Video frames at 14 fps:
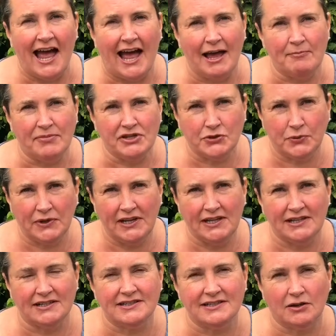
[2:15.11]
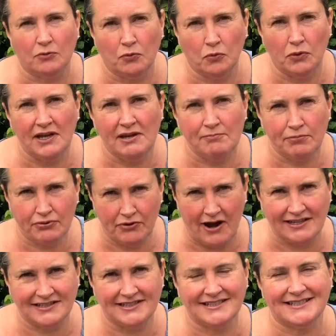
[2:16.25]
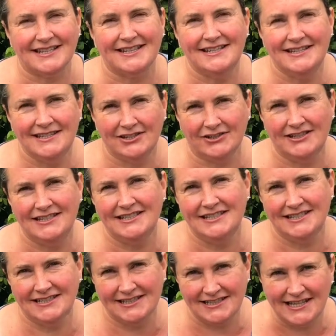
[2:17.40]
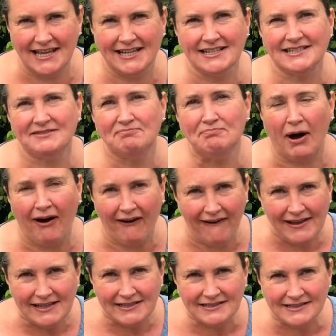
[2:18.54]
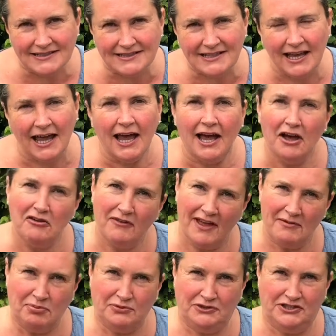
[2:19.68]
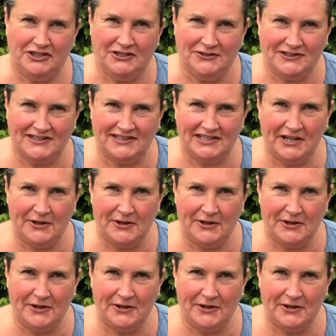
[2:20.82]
and between us we pressed 96 pints of apple juice.